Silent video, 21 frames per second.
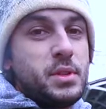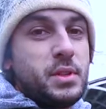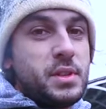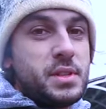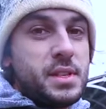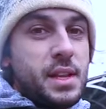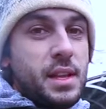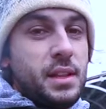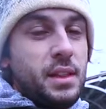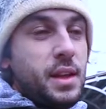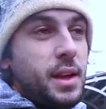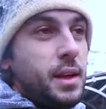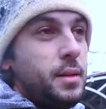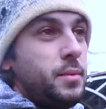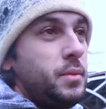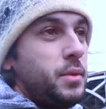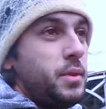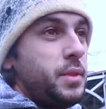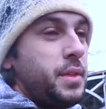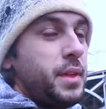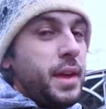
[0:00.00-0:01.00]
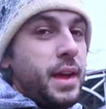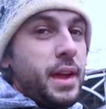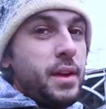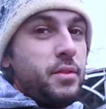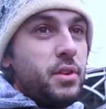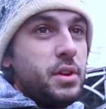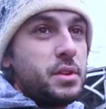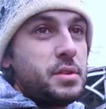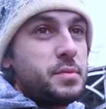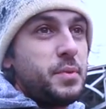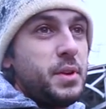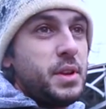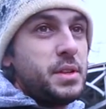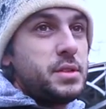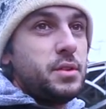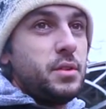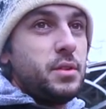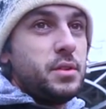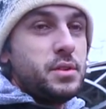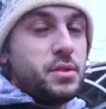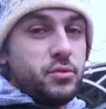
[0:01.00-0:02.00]
on the same line with the
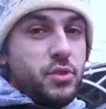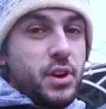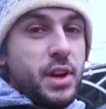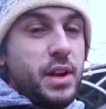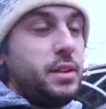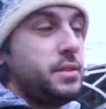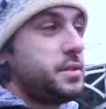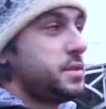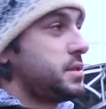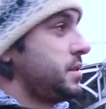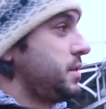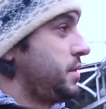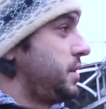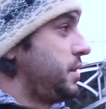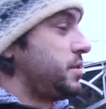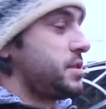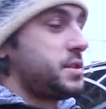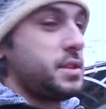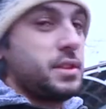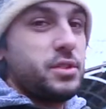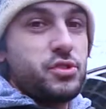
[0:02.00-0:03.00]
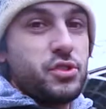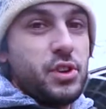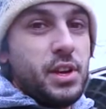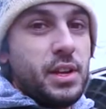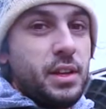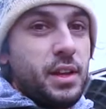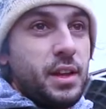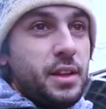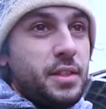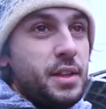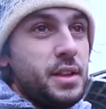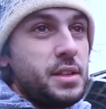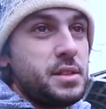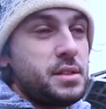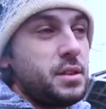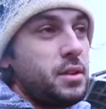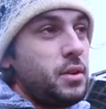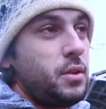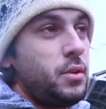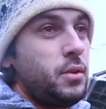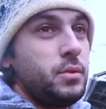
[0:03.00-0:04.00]
Aeroexpress, or the rails, there is a train like this
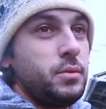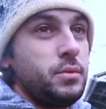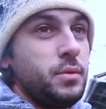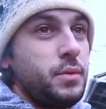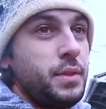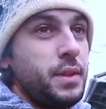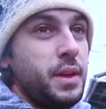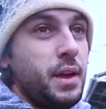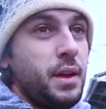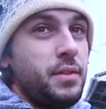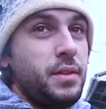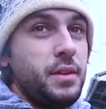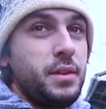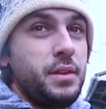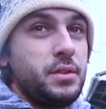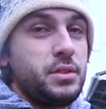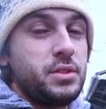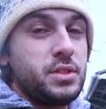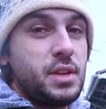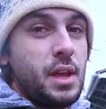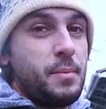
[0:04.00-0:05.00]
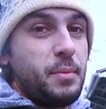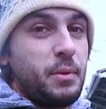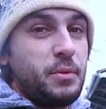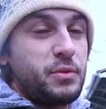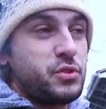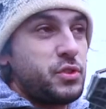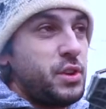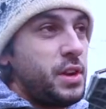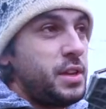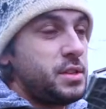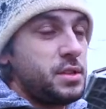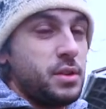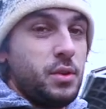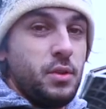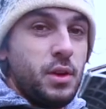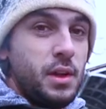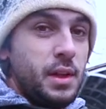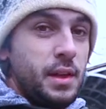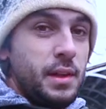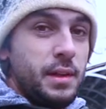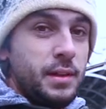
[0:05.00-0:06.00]
or the other type of train, so
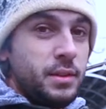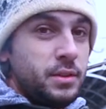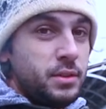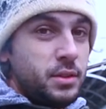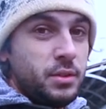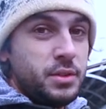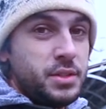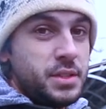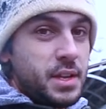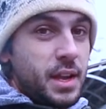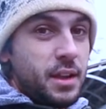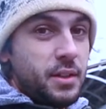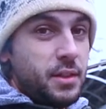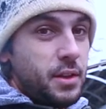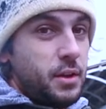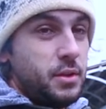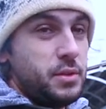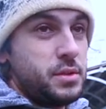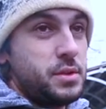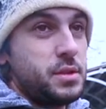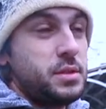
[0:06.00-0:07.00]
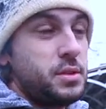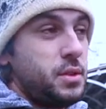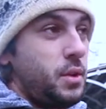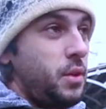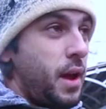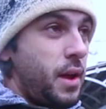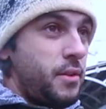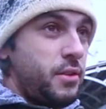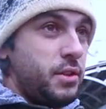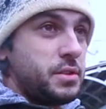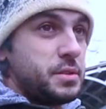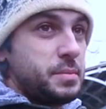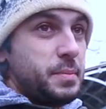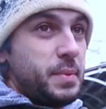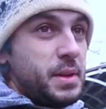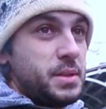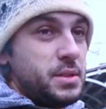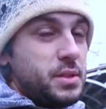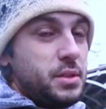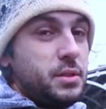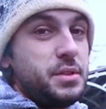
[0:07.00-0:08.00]
don't take those. So
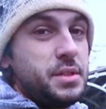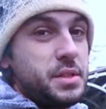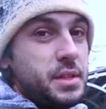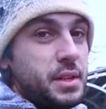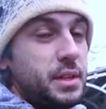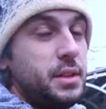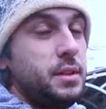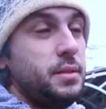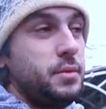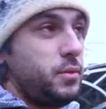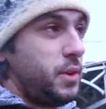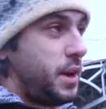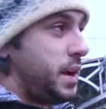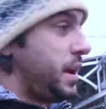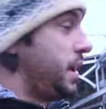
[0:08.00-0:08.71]
Aeroexpress, you'll see it right